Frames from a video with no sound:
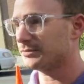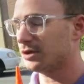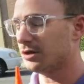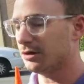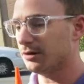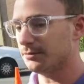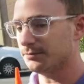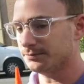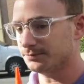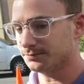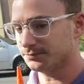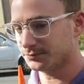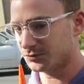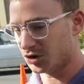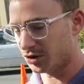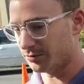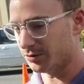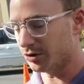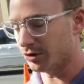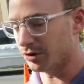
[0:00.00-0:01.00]
um,
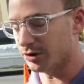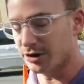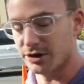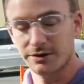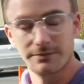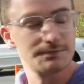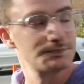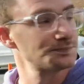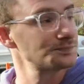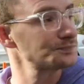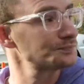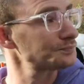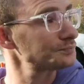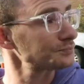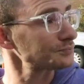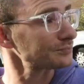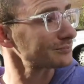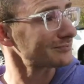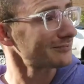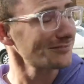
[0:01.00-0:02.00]
community,
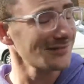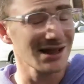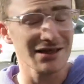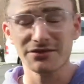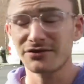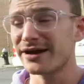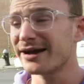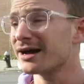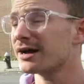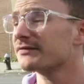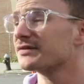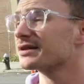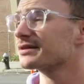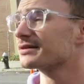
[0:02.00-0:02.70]
they have